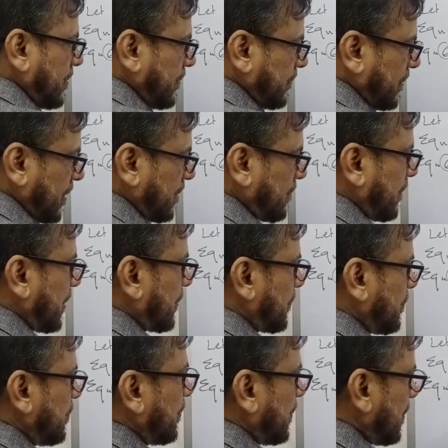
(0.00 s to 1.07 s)
is equal
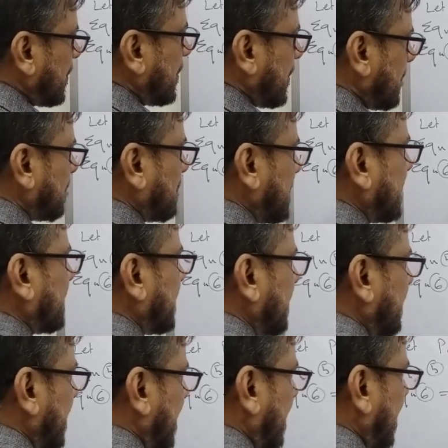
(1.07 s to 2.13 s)
to
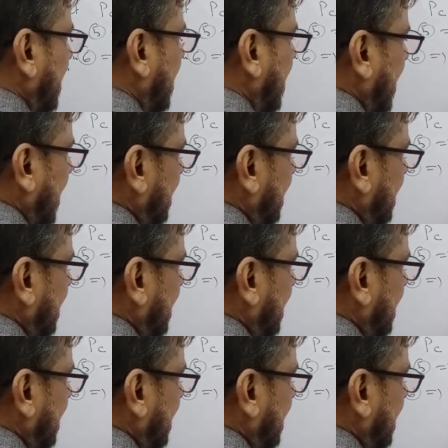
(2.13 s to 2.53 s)
PC, we are taking